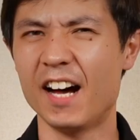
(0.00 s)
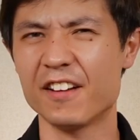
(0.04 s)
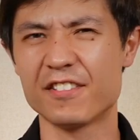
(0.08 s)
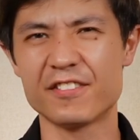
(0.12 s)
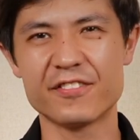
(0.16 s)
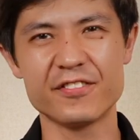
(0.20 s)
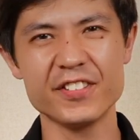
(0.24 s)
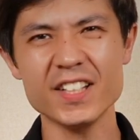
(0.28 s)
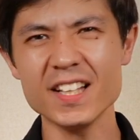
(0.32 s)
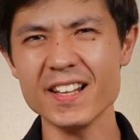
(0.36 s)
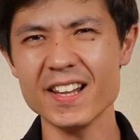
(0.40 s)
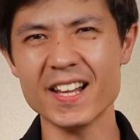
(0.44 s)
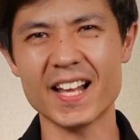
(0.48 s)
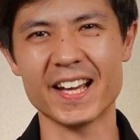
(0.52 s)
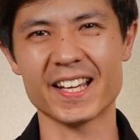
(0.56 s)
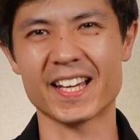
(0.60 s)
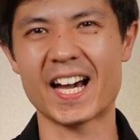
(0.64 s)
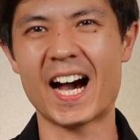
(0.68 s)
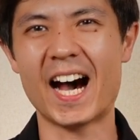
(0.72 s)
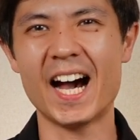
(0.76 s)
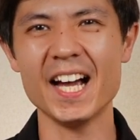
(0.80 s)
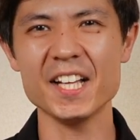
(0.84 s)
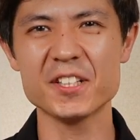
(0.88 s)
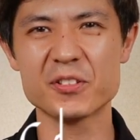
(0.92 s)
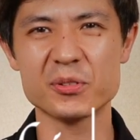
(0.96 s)
I feel like
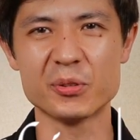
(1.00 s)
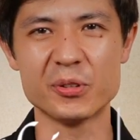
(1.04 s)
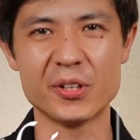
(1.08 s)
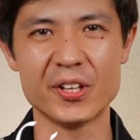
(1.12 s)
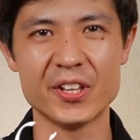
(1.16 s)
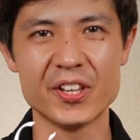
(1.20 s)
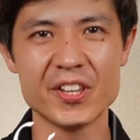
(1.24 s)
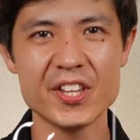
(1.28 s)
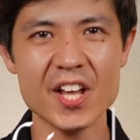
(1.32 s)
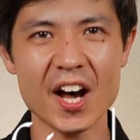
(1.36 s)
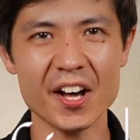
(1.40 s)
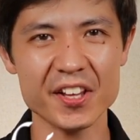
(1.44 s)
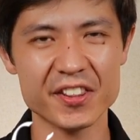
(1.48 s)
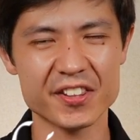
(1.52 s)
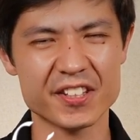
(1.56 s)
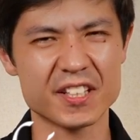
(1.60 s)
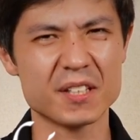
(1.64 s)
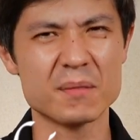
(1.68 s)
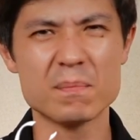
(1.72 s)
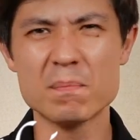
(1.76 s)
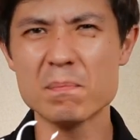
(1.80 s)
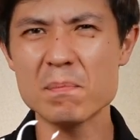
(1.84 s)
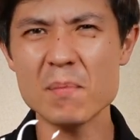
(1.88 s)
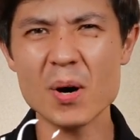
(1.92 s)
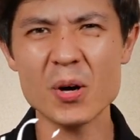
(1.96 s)
I do
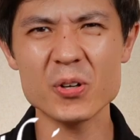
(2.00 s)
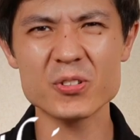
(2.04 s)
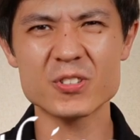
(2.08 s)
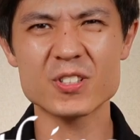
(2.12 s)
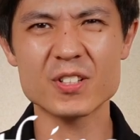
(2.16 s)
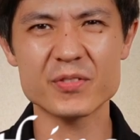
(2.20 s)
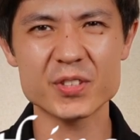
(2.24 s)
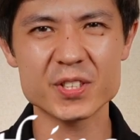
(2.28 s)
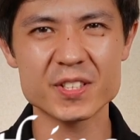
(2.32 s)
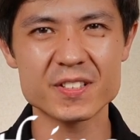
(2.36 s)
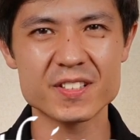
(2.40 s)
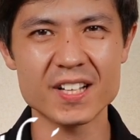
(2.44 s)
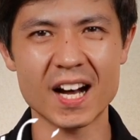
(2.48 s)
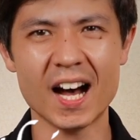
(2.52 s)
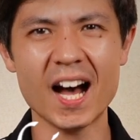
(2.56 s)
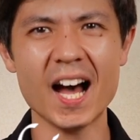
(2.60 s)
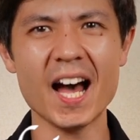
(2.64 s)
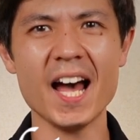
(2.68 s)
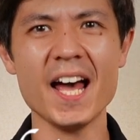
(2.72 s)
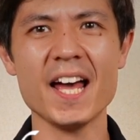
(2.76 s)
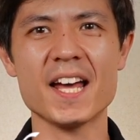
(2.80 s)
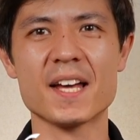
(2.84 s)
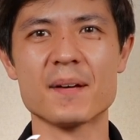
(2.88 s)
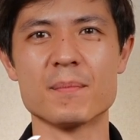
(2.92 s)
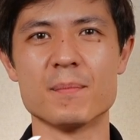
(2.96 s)
nothing most of the
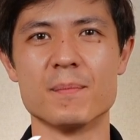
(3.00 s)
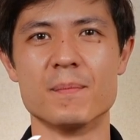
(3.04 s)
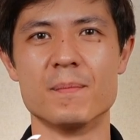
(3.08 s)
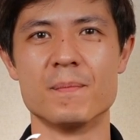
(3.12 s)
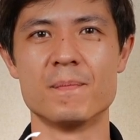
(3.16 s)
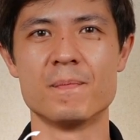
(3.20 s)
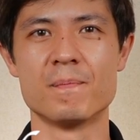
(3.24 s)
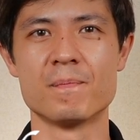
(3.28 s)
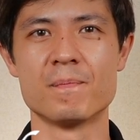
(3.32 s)
time.